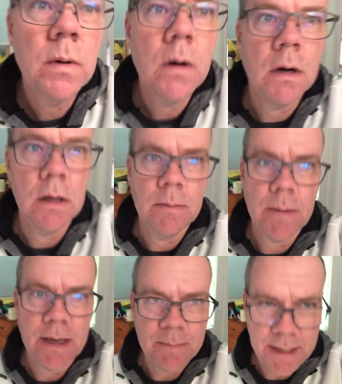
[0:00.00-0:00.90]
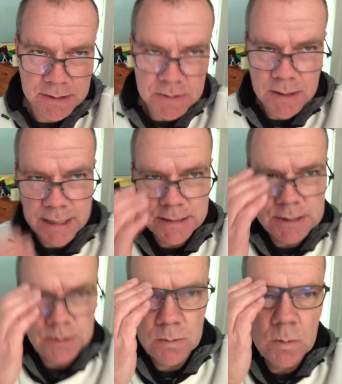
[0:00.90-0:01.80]
I might try
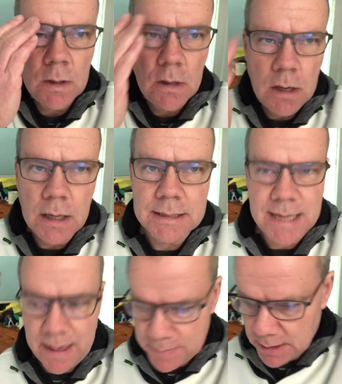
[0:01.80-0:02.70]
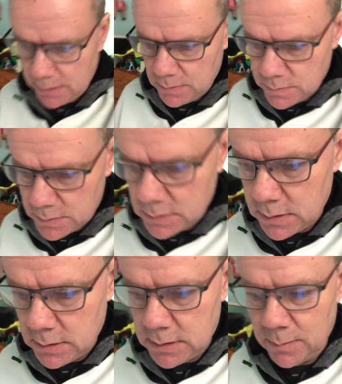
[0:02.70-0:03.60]
to adapt and use
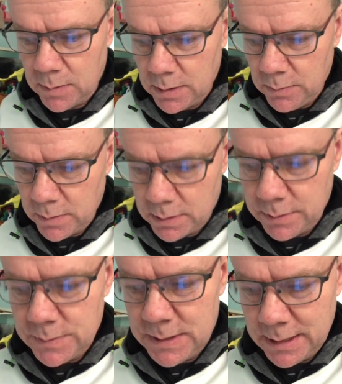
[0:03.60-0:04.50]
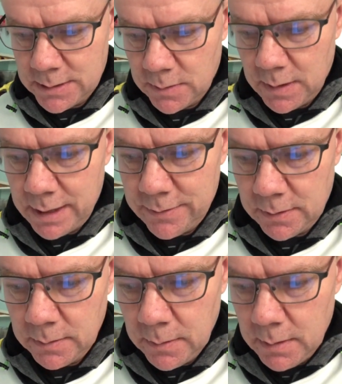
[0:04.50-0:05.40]
some glue or glue sticks or
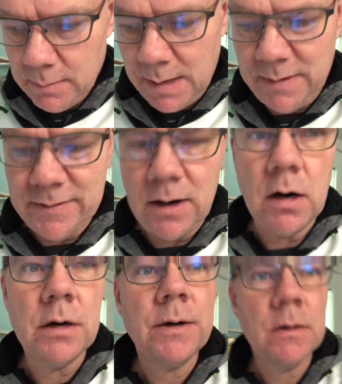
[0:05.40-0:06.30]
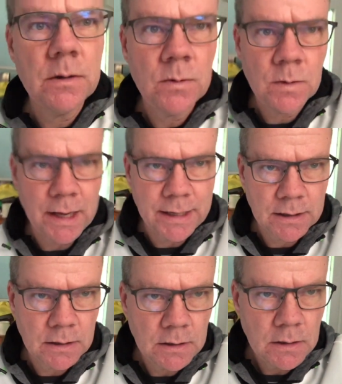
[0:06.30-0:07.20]
other, maybe even harder glue, like